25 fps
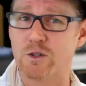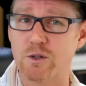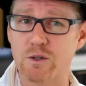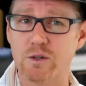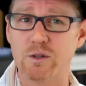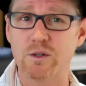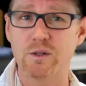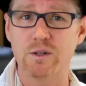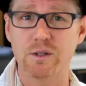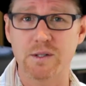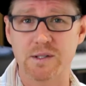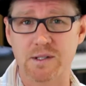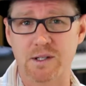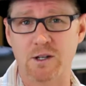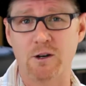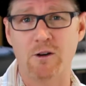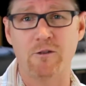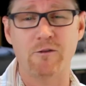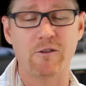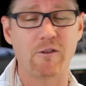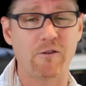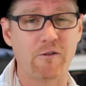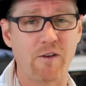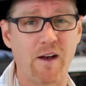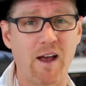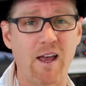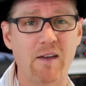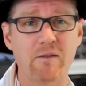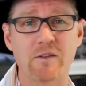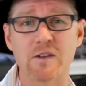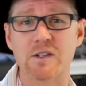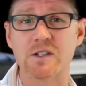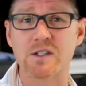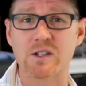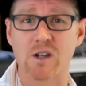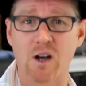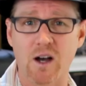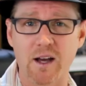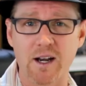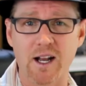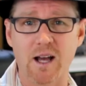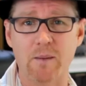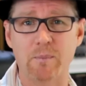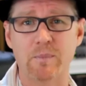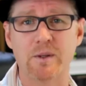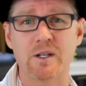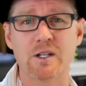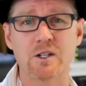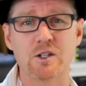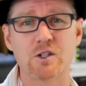Do yourself a favour, sign
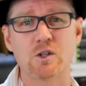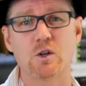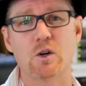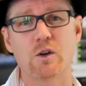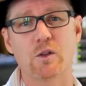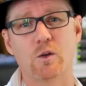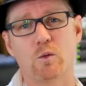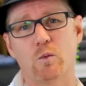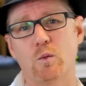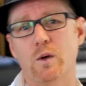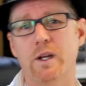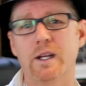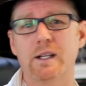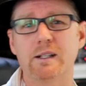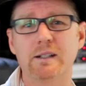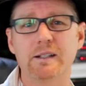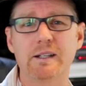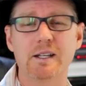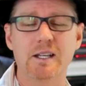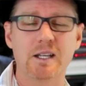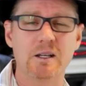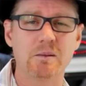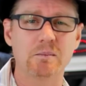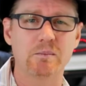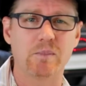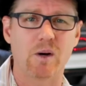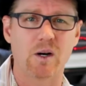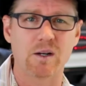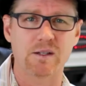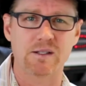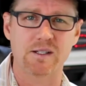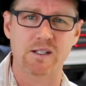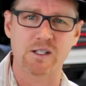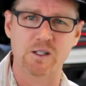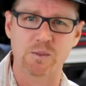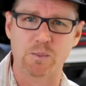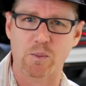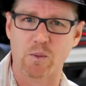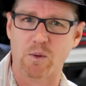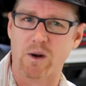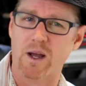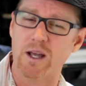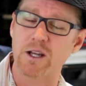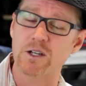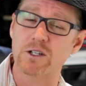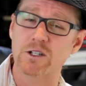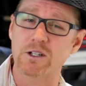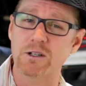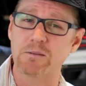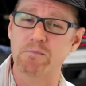up and enjoy the weekly inbox
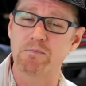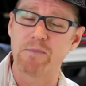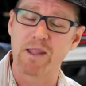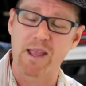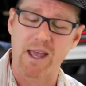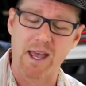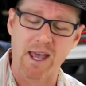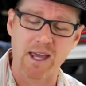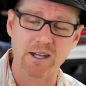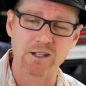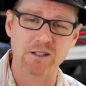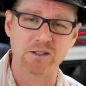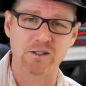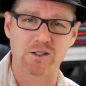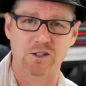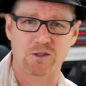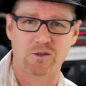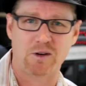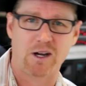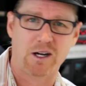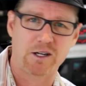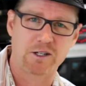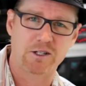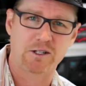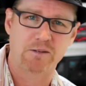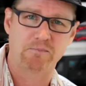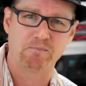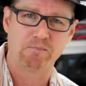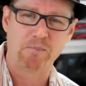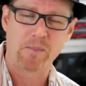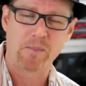inspiration and instruction.